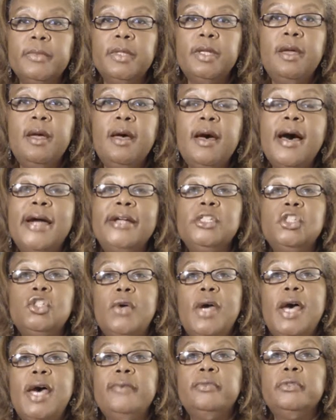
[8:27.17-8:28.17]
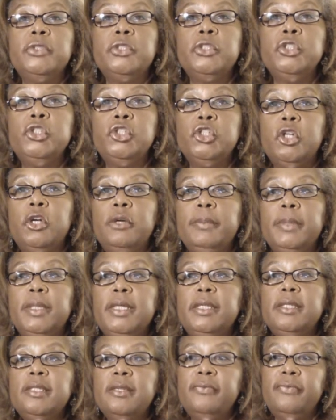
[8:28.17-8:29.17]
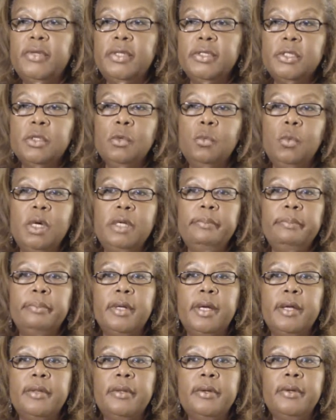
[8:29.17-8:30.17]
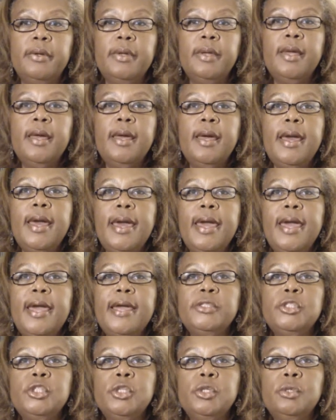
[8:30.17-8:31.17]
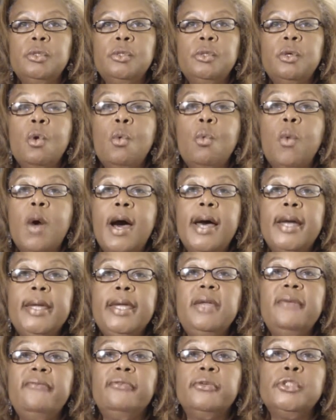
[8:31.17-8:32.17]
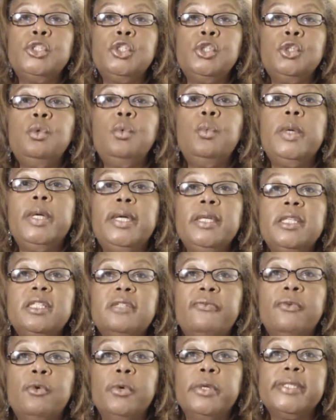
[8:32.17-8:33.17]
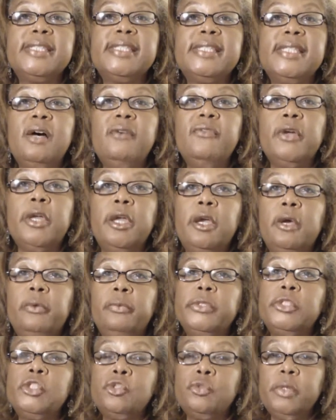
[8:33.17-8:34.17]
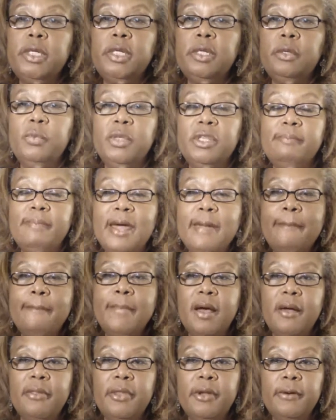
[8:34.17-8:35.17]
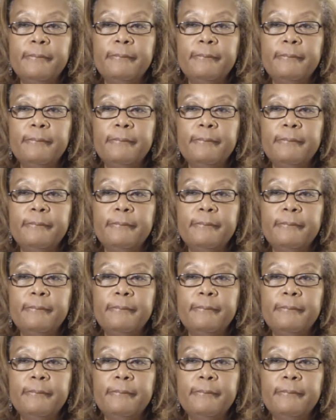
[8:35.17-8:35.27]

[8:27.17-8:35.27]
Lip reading: I traveled to Germany to visit one brother and to Hawaii for 2 weeks for a self-care retreat with my mother.